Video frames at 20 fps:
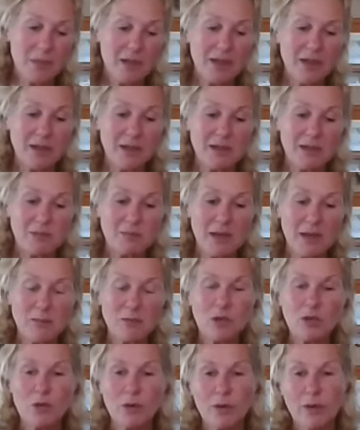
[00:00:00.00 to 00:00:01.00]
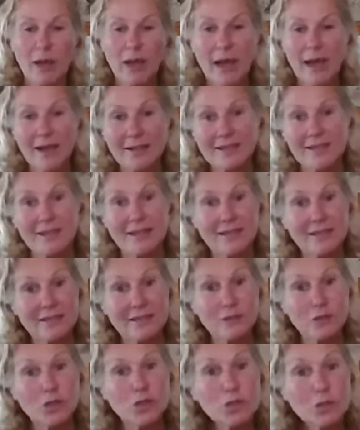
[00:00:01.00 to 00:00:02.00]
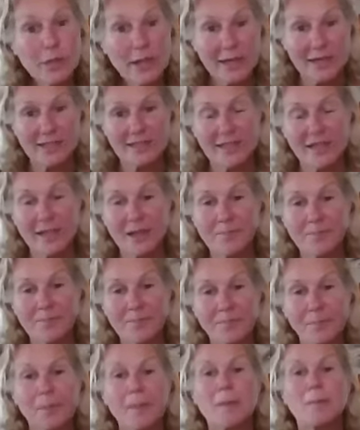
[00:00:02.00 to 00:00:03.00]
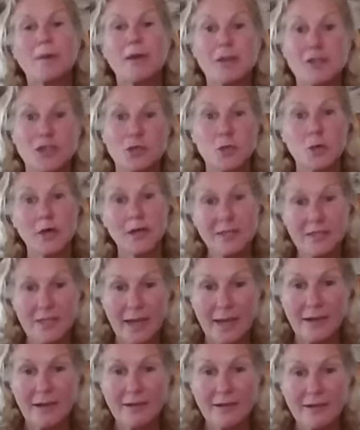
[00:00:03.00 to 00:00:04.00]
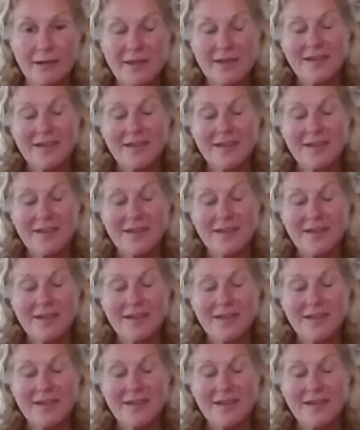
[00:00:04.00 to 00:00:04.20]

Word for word: because maybe you acted a little too hasty because you were excited.